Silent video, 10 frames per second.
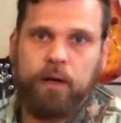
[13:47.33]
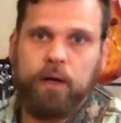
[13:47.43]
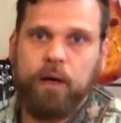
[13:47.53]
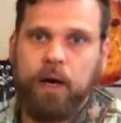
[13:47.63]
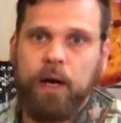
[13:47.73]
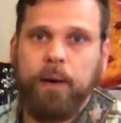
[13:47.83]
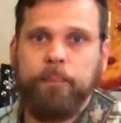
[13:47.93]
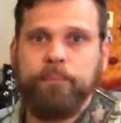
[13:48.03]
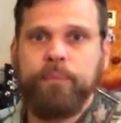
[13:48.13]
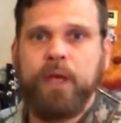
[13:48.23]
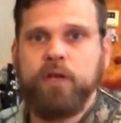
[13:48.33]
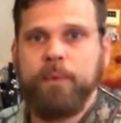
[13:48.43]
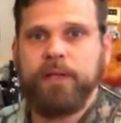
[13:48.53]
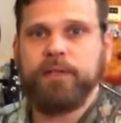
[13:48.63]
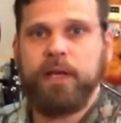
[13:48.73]
and you
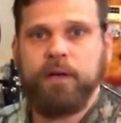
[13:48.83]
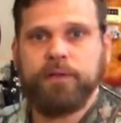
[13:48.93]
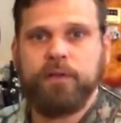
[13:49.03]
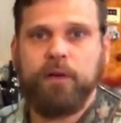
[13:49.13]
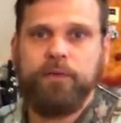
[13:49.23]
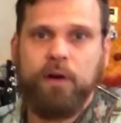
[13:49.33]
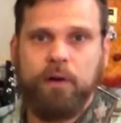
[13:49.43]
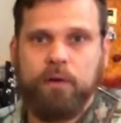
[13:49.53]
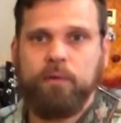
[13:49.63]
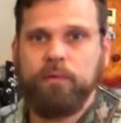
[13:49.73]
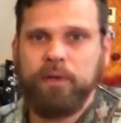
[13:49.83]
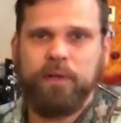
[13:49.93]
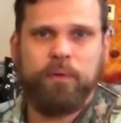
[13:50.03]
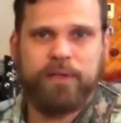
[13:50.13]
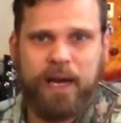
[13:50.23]
might say to yourself,
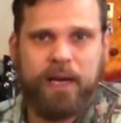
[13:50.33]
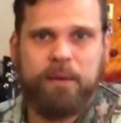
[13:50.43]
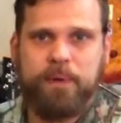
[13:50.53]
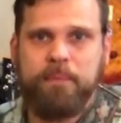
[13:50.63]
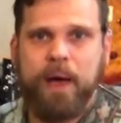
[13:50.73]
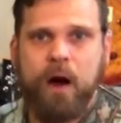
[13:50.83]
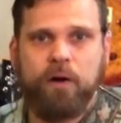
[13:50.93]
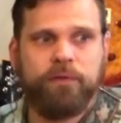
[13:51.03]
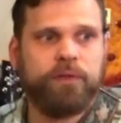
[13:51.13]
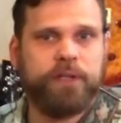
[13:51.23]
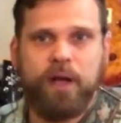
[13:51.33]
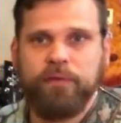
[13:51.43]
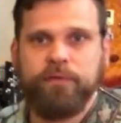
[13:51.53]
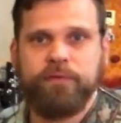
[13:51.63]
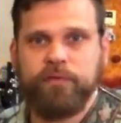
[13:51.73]
oh, was that going to be powerful
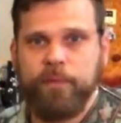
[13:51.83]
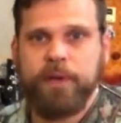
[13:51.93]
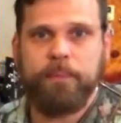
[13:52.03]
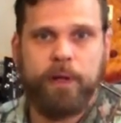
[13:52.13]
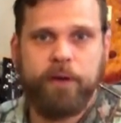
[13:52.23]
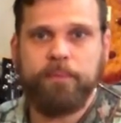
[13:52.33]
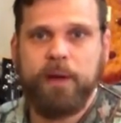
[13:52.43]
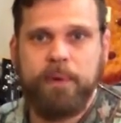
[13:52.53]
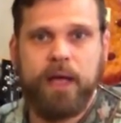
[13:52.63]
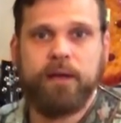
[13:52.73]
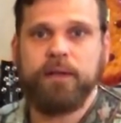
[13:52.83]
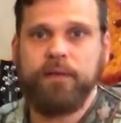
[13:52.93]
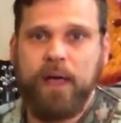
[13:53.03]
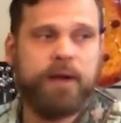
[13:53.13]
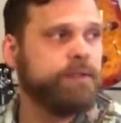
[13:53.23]
enough for me to play with my band?
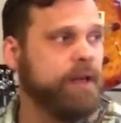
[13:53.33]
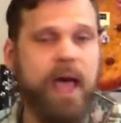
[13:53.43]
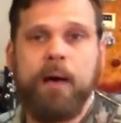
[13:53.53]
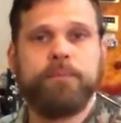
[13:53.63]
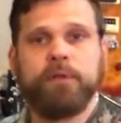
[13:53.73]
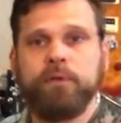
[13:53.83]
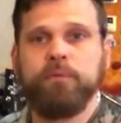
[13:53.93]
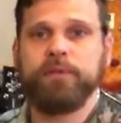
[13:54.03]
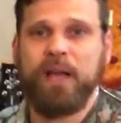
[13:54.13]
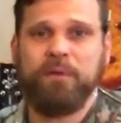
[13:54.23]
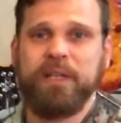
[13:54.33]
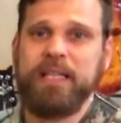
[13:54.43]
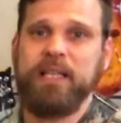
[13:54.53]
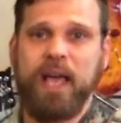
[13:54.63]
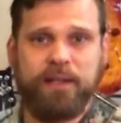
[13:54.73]
And that is an absolute
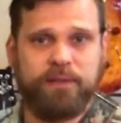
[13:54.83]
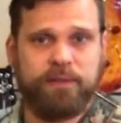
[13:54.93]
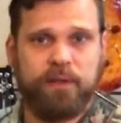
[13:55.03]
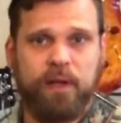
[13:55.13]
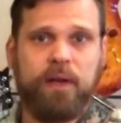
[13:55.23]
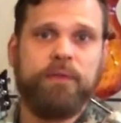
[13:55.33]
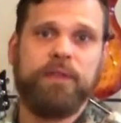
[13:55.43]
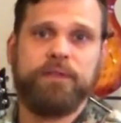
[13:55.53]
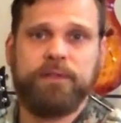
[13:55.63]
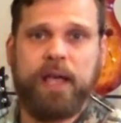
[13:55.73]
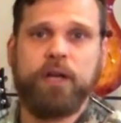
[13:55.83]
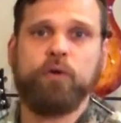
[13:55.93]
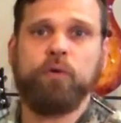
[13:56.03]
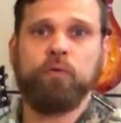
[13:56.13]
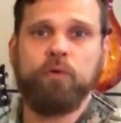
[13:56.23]
resounding yes. This is a
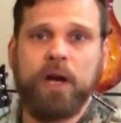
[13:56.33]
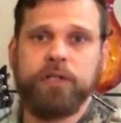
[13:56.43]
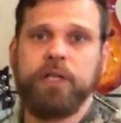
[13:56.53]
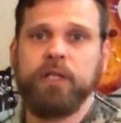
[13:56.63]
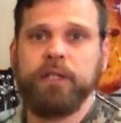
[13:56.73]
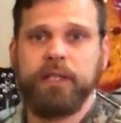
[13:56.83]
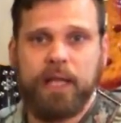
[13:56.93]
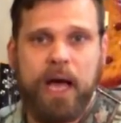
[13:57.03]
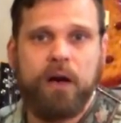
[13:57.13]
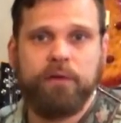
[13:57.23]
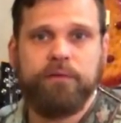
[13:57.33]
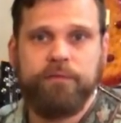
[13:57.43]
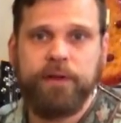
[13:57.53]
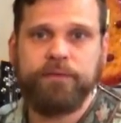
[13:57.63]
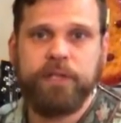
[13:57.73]
crushingly loud
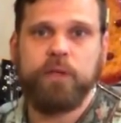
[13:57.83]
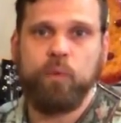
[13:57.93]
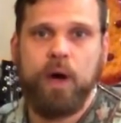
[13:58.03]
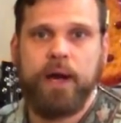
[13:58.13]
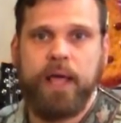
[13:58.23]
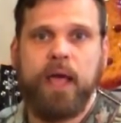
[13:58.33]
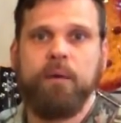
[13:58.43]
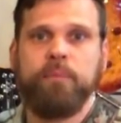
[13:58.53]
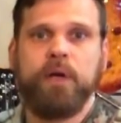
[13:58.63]
15 watt amp.